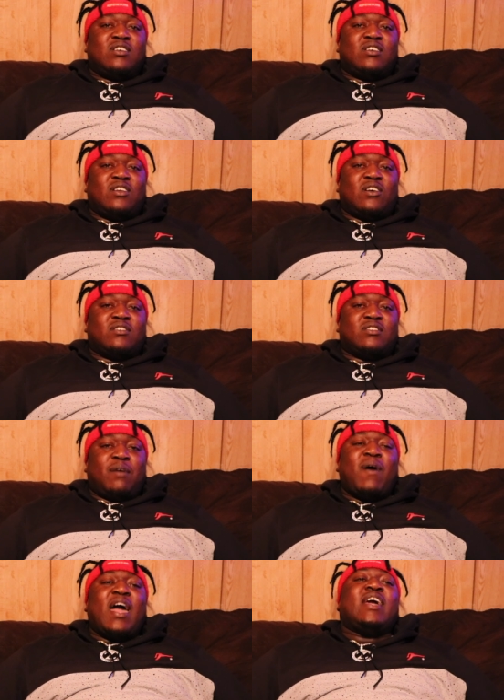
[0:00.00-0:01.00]
You know what
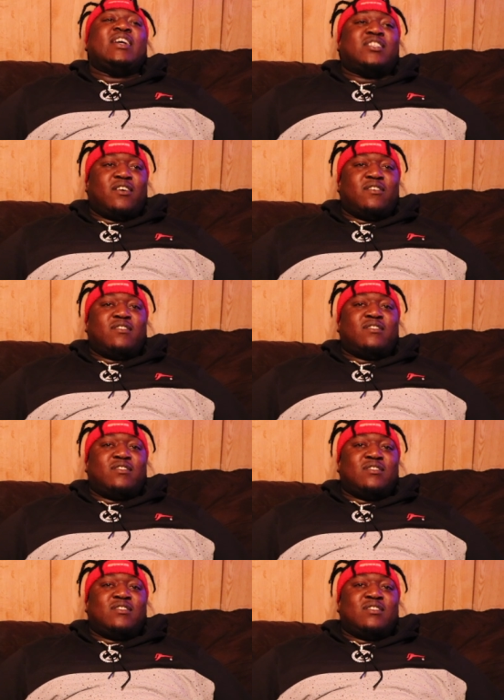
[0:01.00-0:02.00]
I'm saying, paid show.
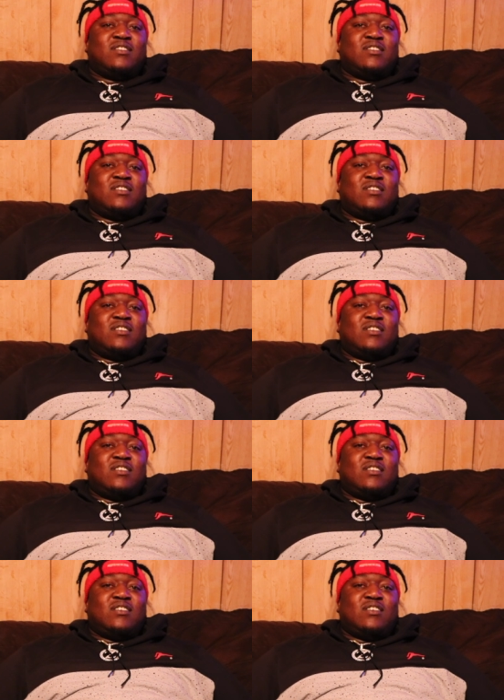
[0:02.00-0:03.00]
Yeah.
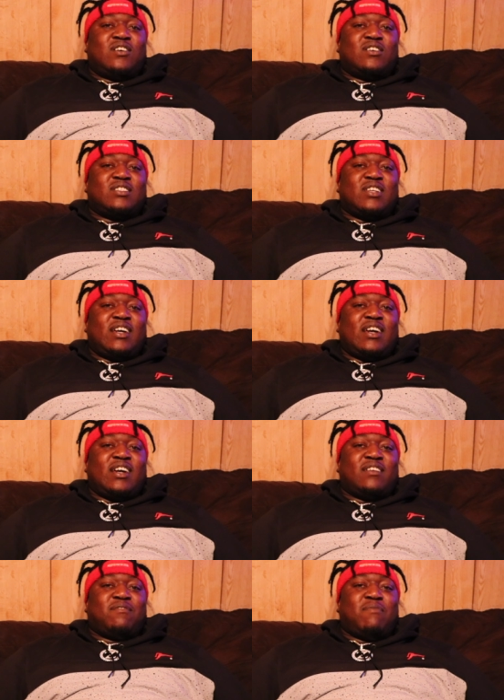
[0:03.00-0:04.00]
You know what I'm
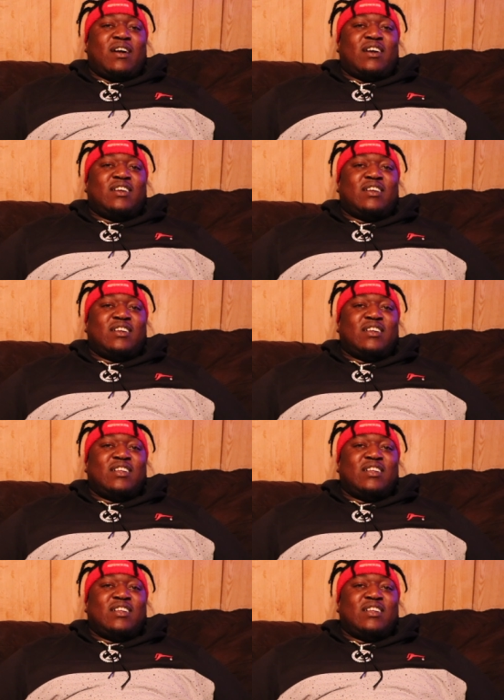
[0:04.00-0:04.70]
saying? And like, but, and like, what,